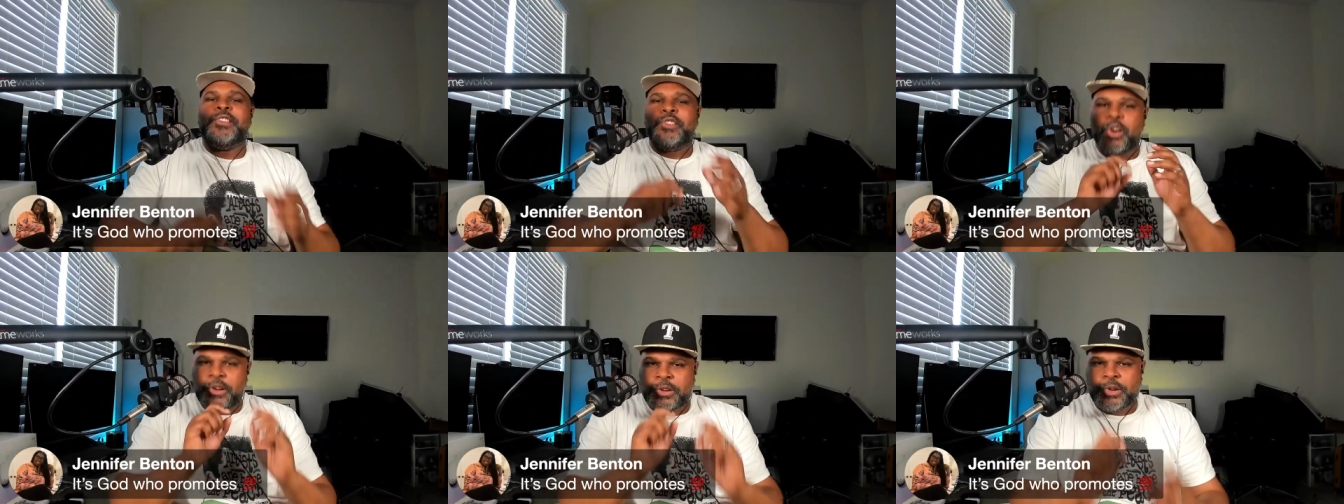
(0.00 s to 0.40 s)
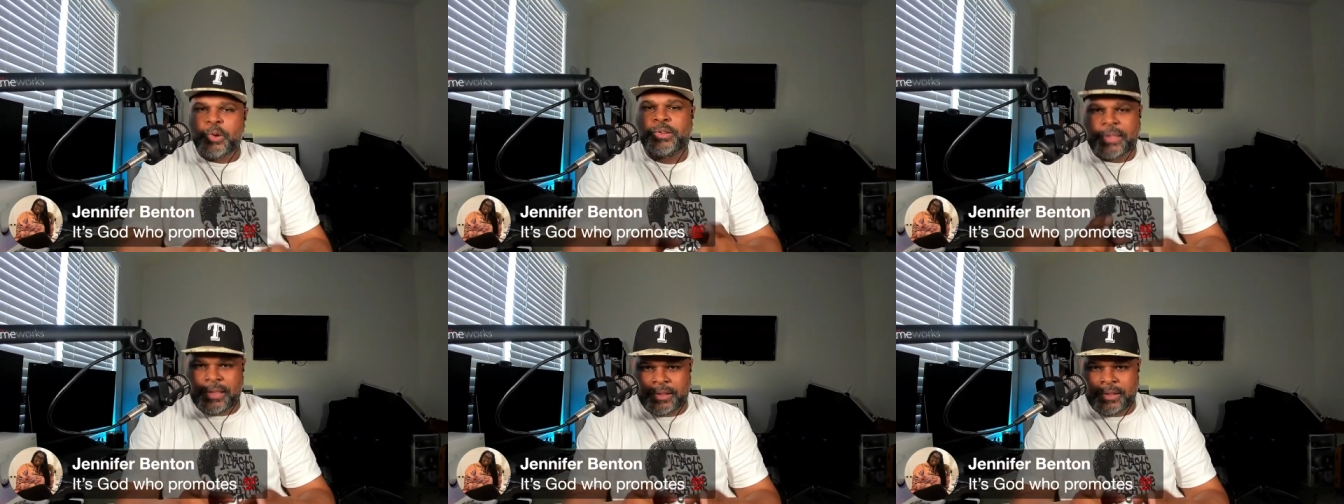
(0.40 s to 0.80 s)
your
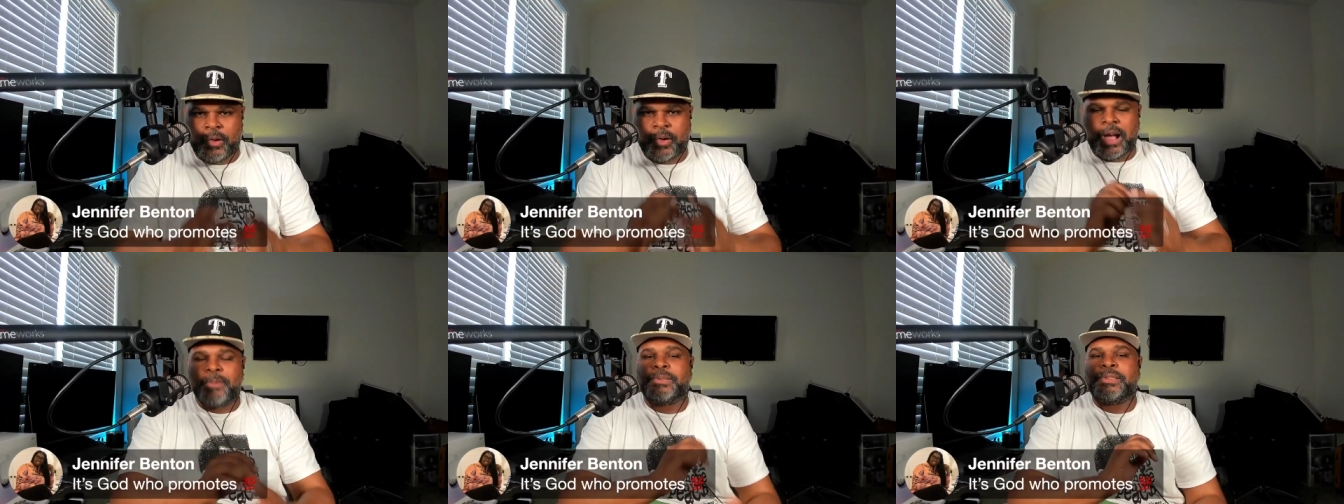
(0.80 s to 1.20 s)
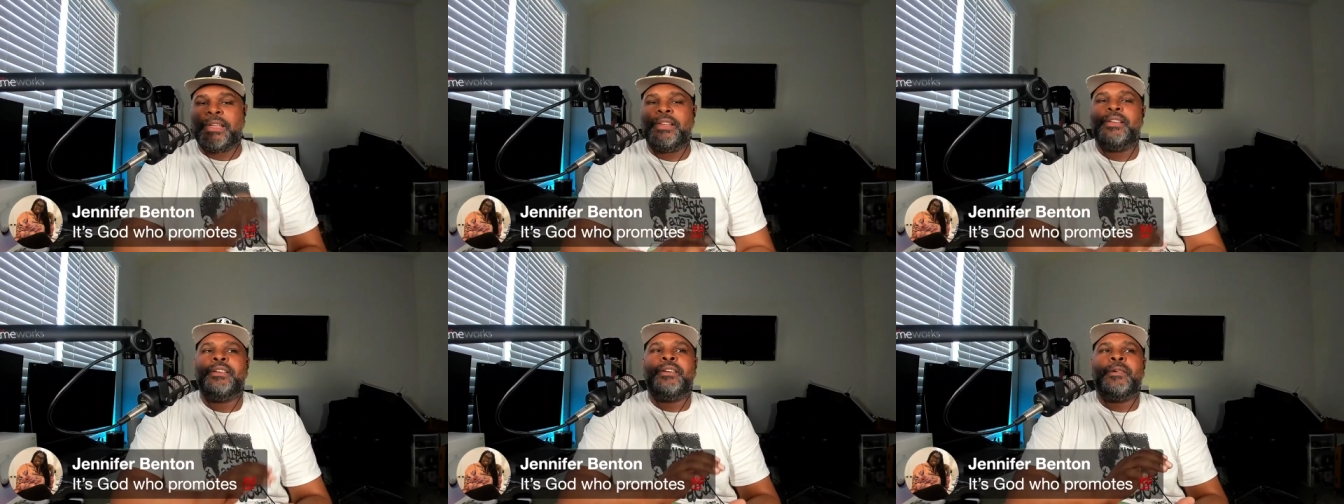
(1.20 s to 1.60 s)
due season gonna come.
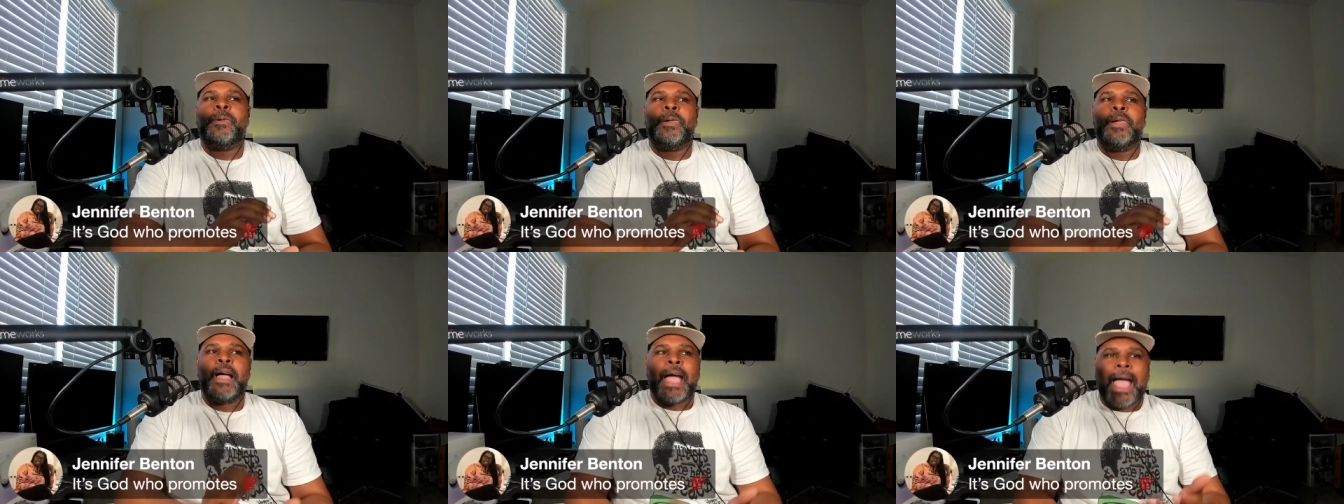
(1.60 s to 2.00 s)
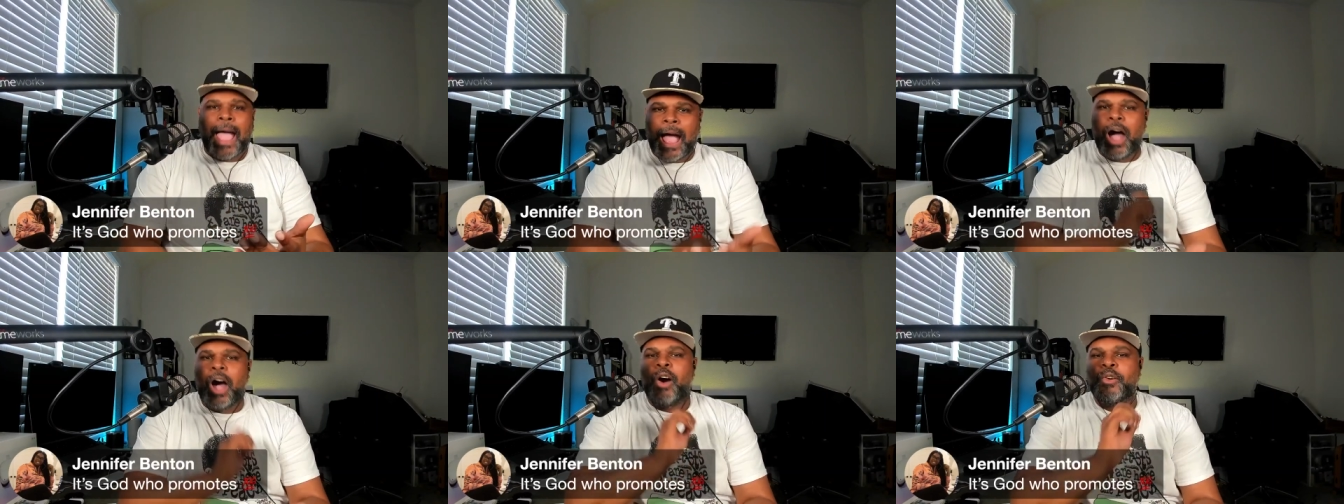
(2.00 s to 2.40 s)
See,
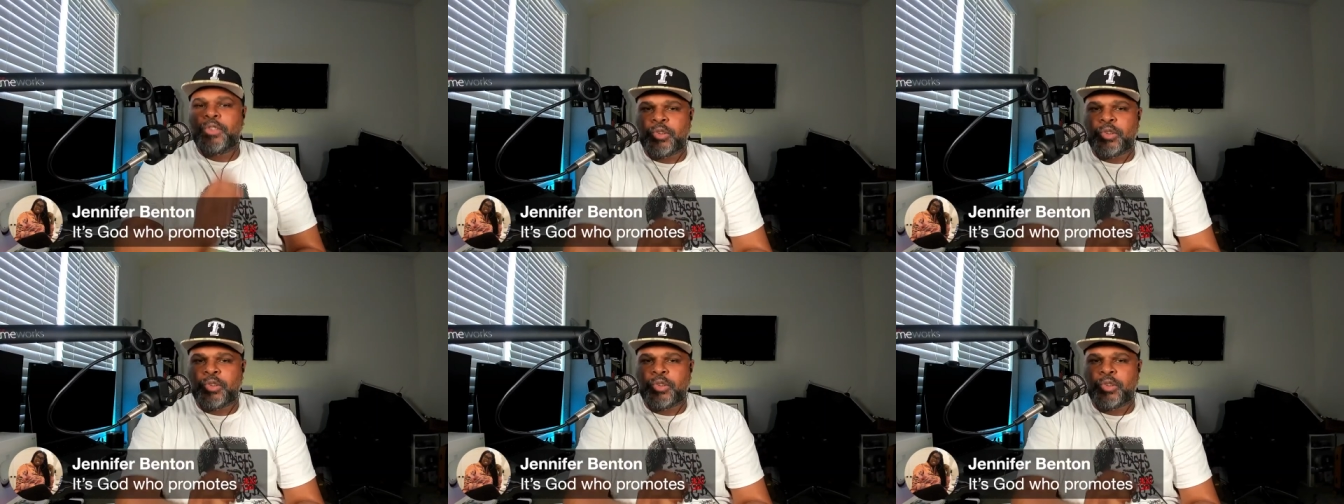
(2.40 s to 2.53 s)
how